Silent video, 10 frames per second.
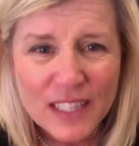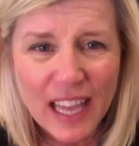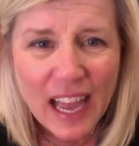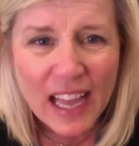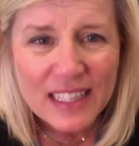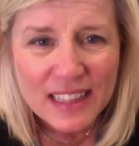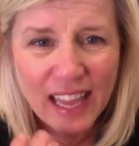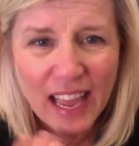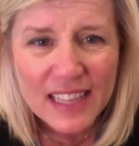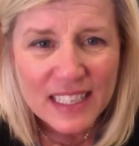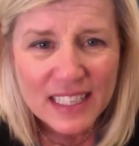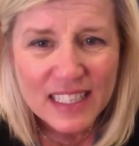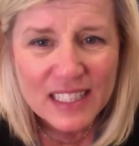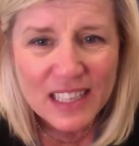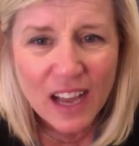dissolves the
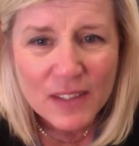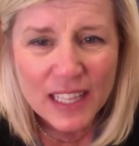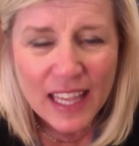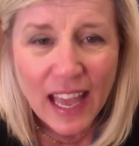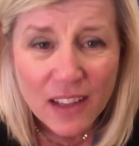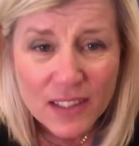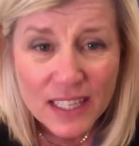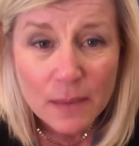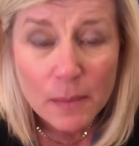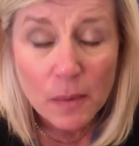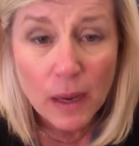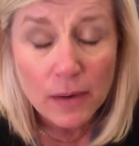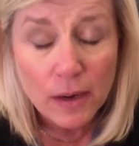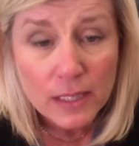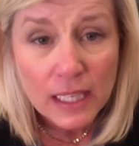calcium around our teeth and our
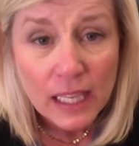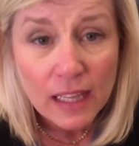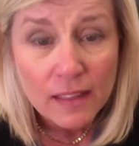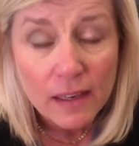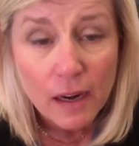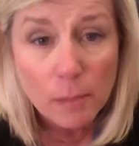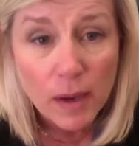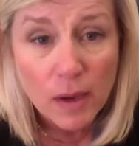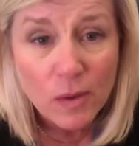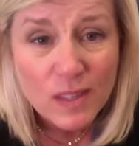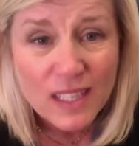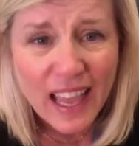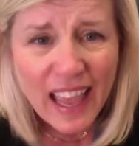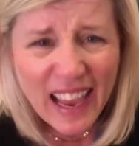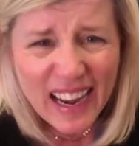bones and actually can
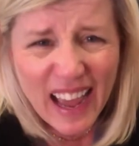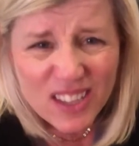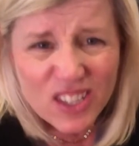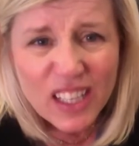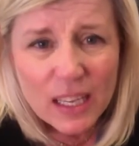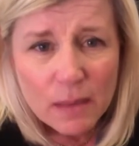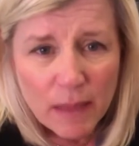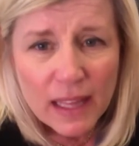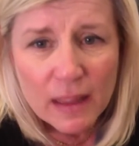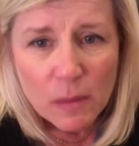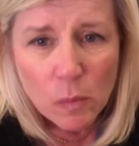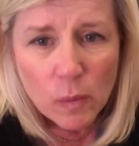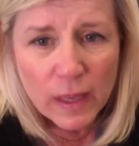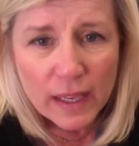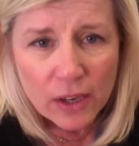make them weaker
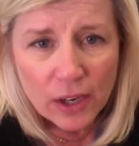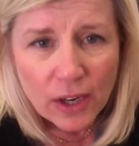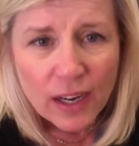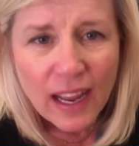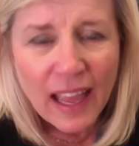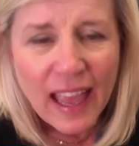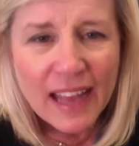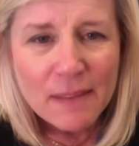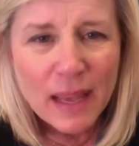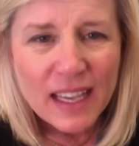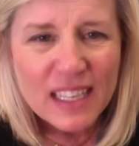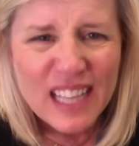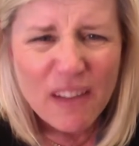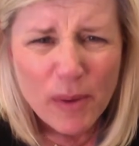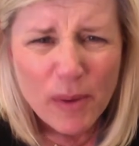and make us have problems with our
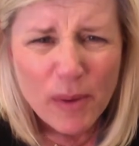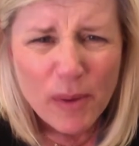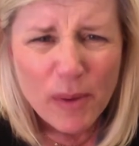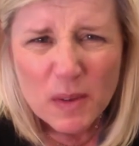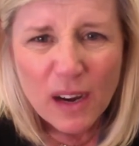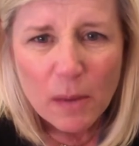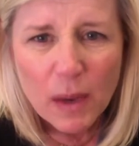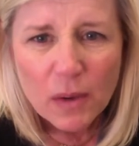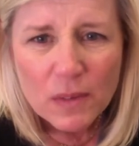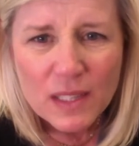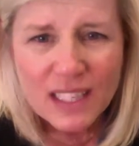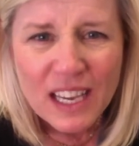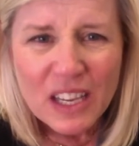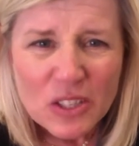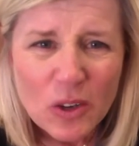bones. So Kai,
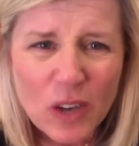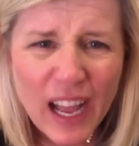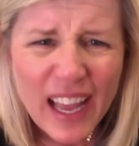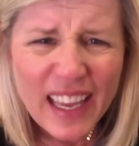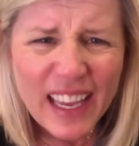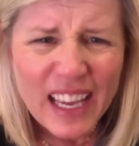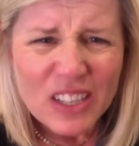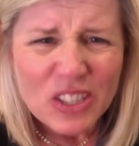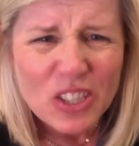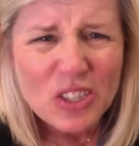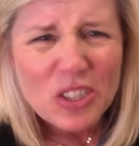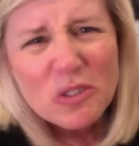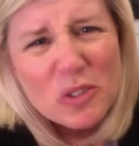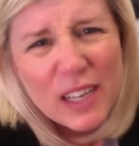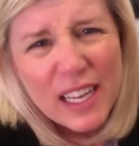should you drink
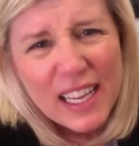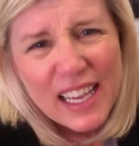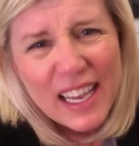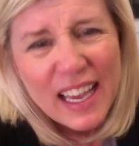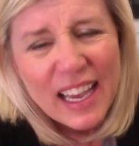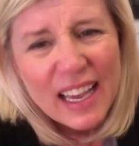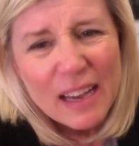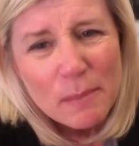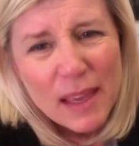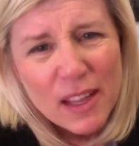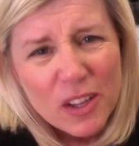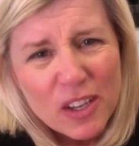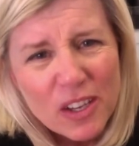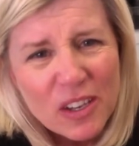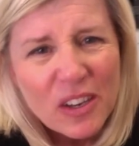milk or
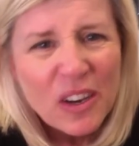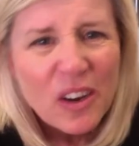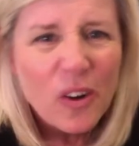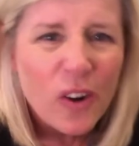acid?